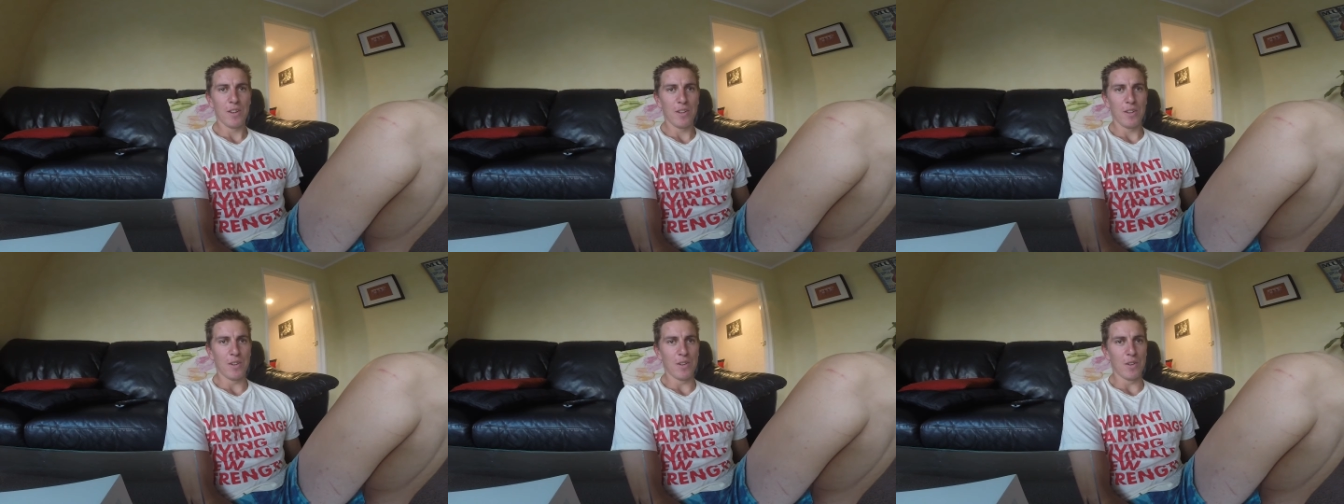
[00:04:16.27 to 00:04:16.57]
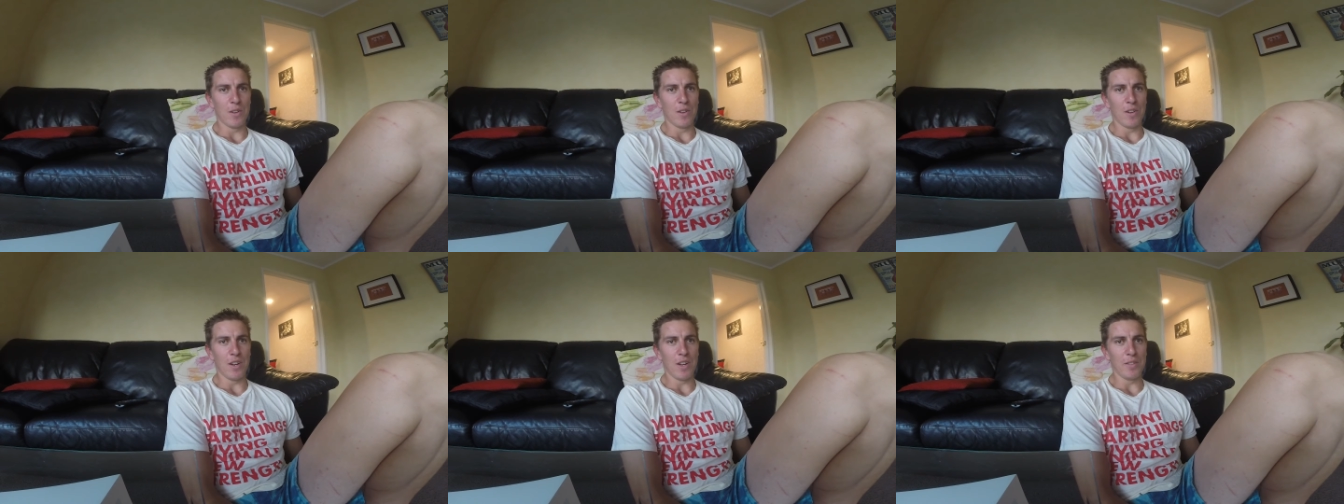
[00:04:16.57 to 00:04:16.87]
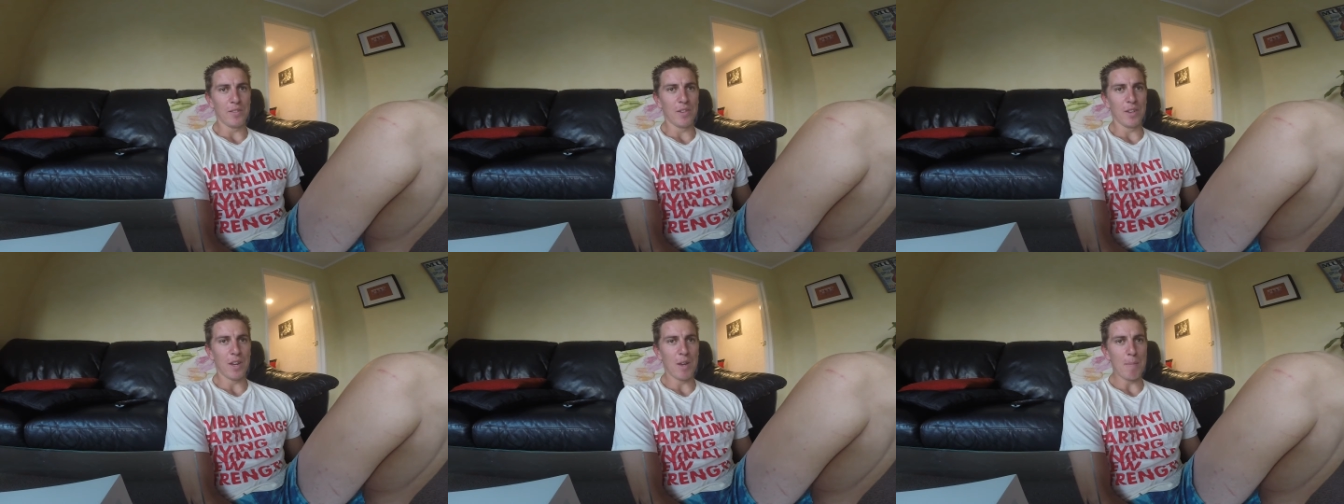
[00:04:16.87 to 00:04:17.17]
you know,
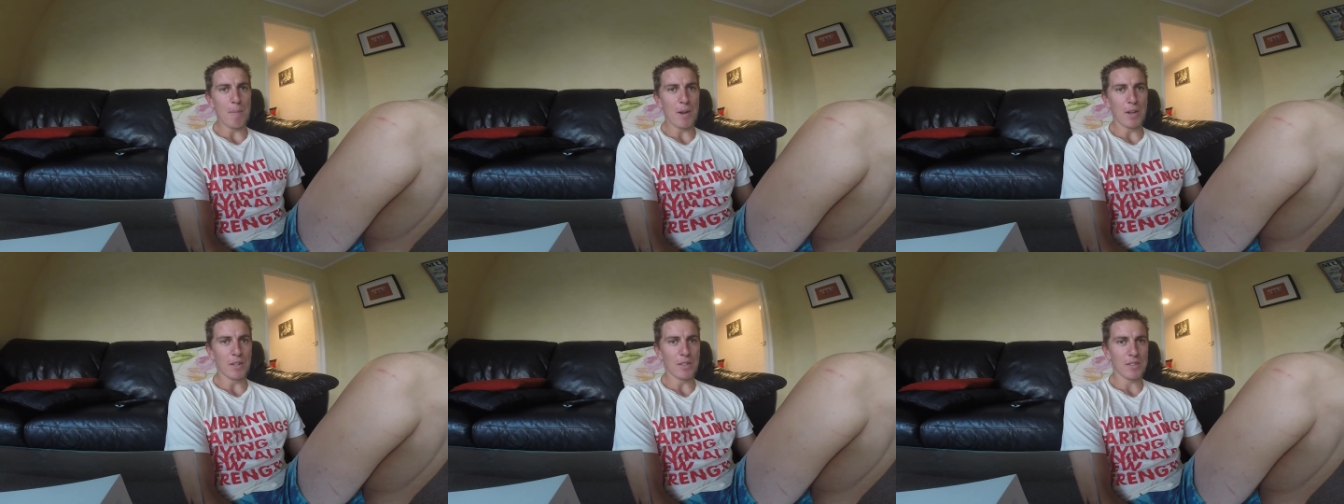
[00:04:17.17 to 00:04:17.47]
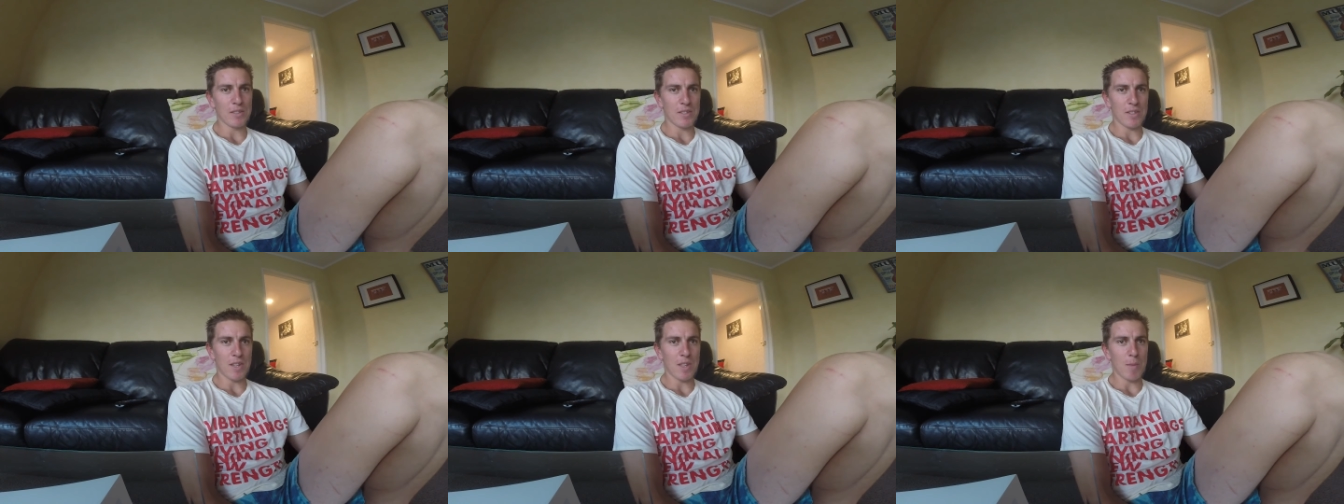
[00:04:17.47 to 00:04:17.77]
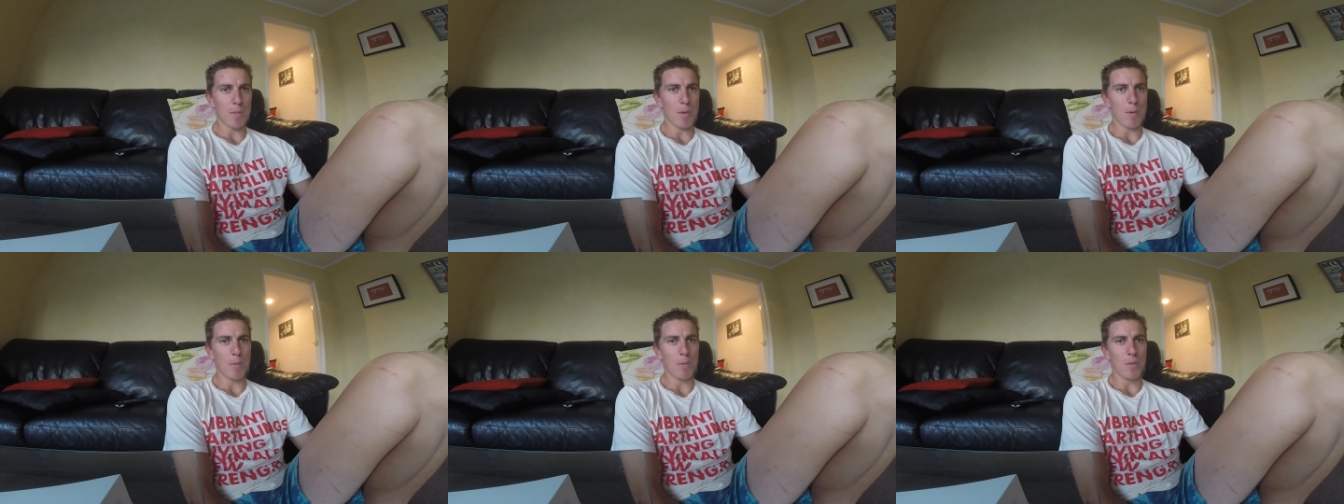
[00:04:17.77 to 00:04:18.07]
living amongst
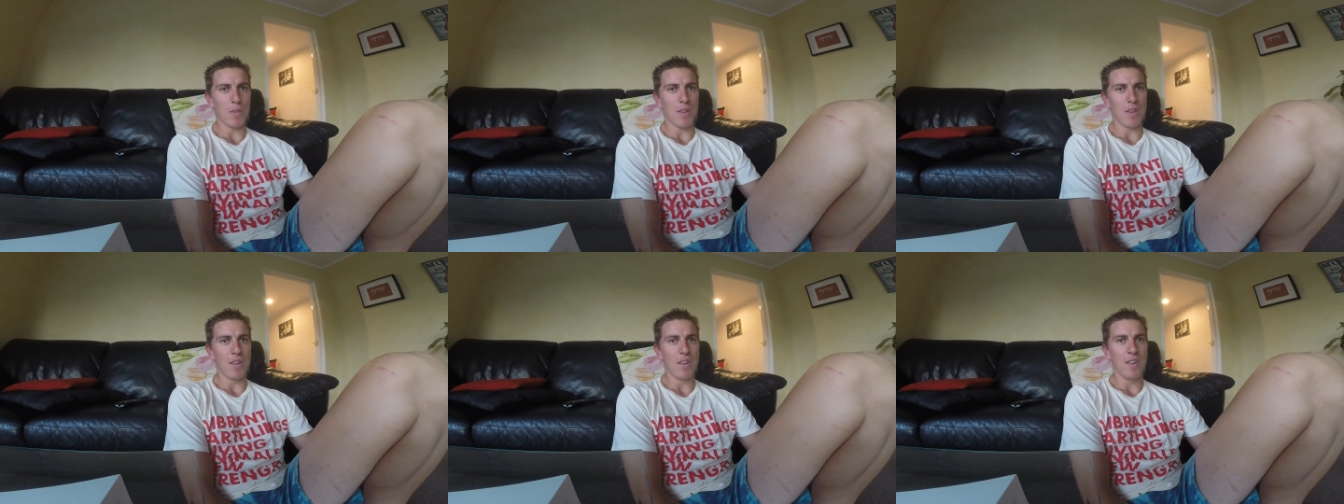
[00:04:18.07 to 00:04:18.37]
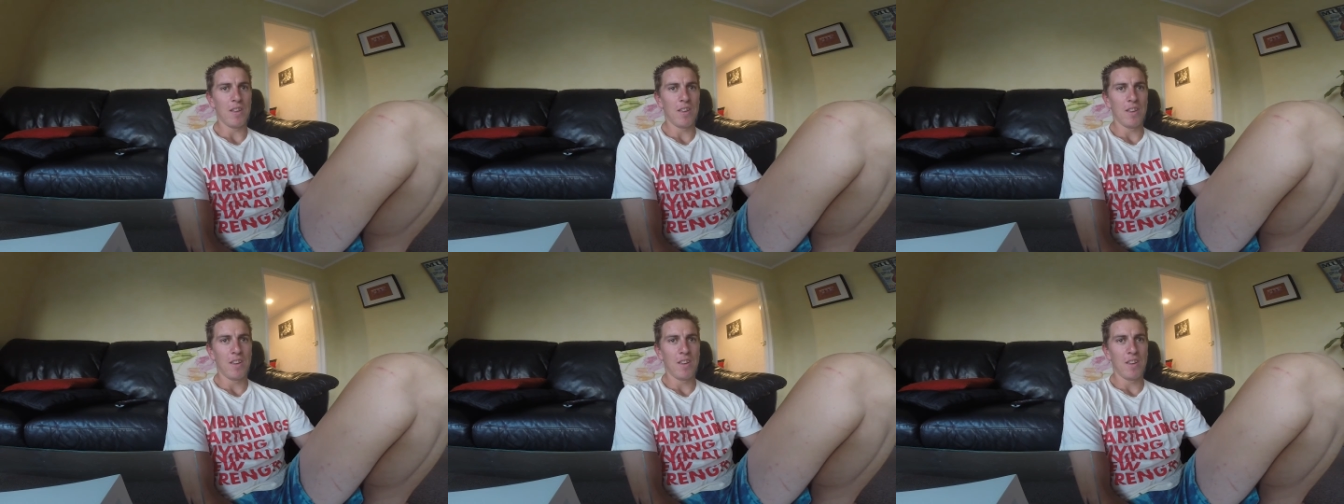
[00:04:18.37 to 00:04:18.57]
other people that